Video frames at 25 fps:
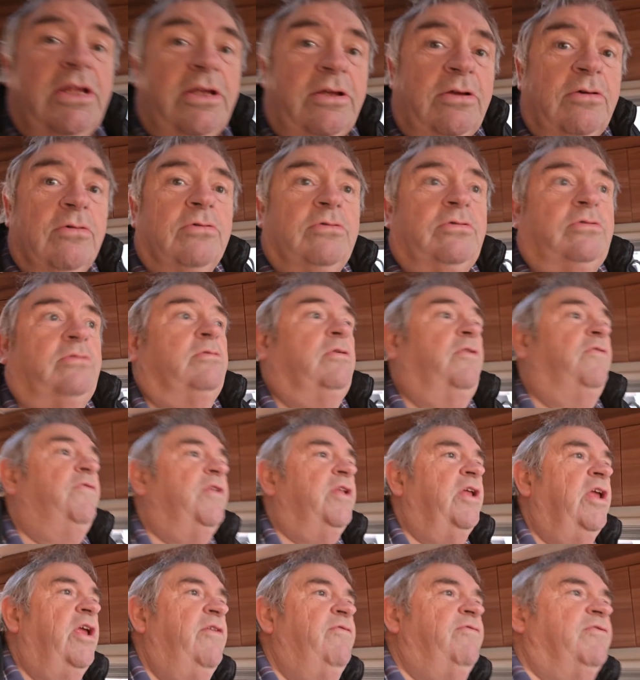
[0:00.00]
good of
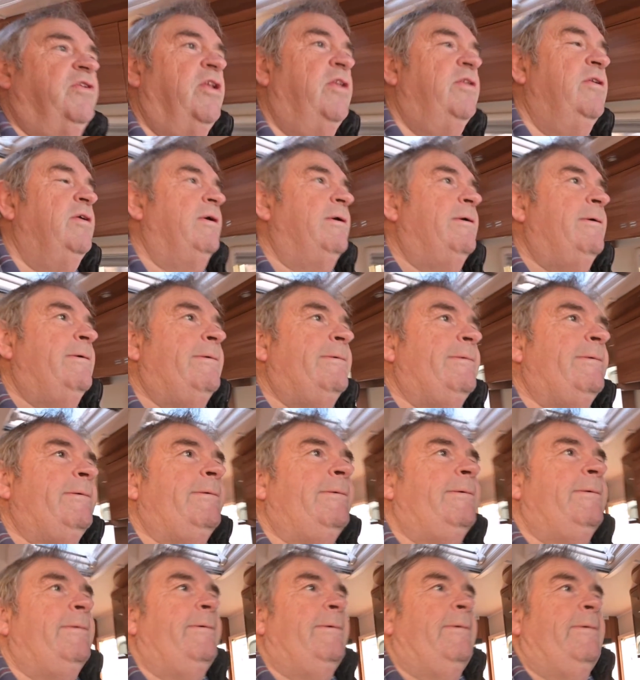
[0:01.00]
an evening,
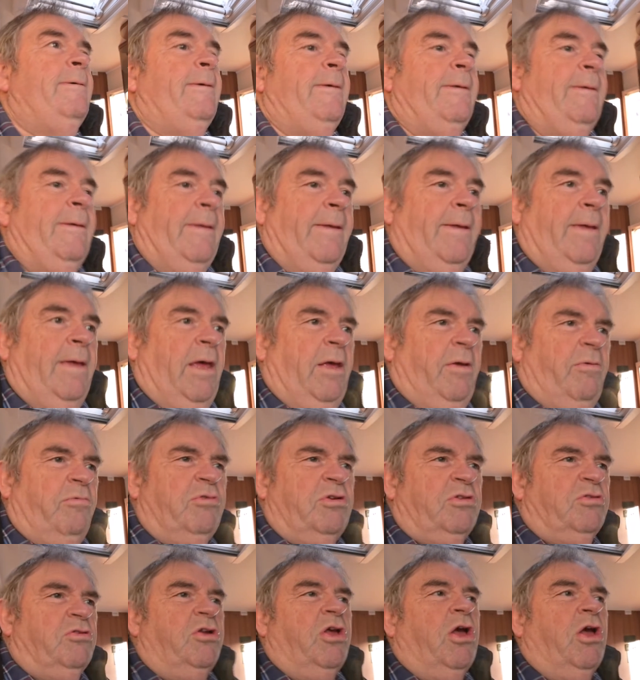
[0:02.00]
real